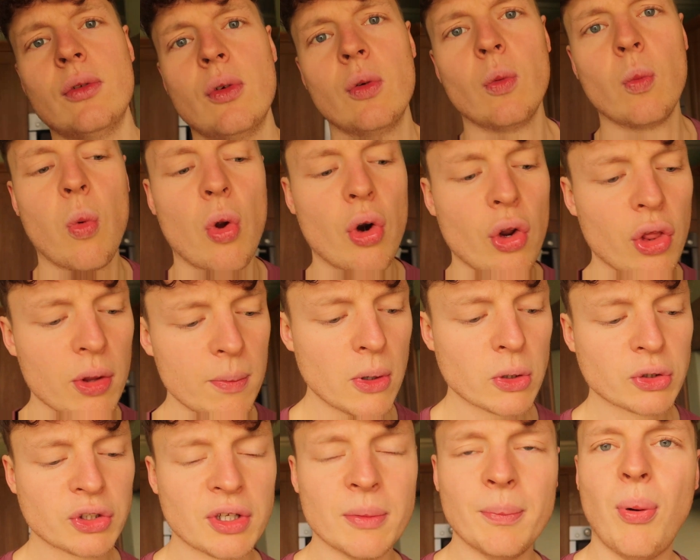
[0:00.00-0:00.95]
One of the
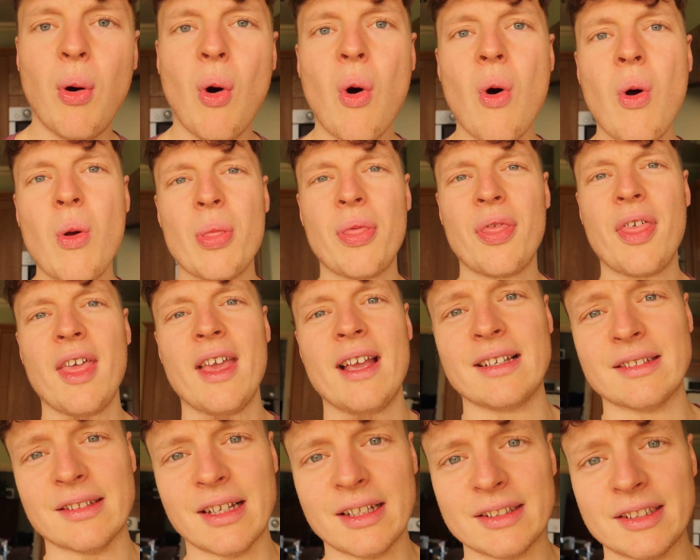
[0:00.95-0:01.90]
most important
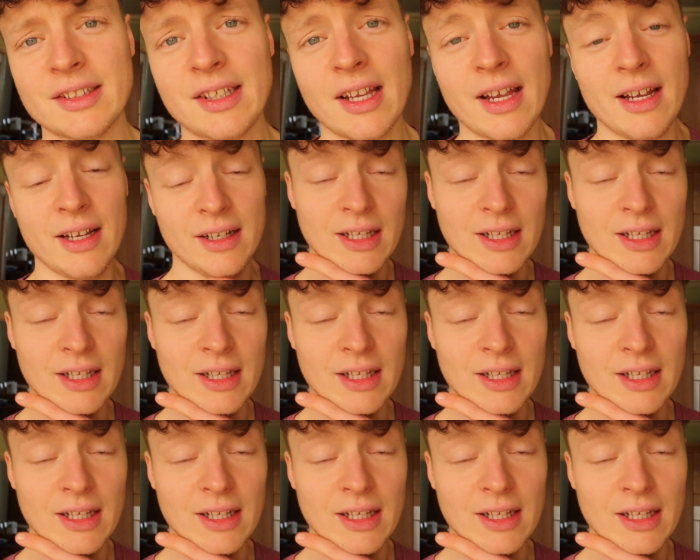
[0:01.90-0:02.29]
things I'd say,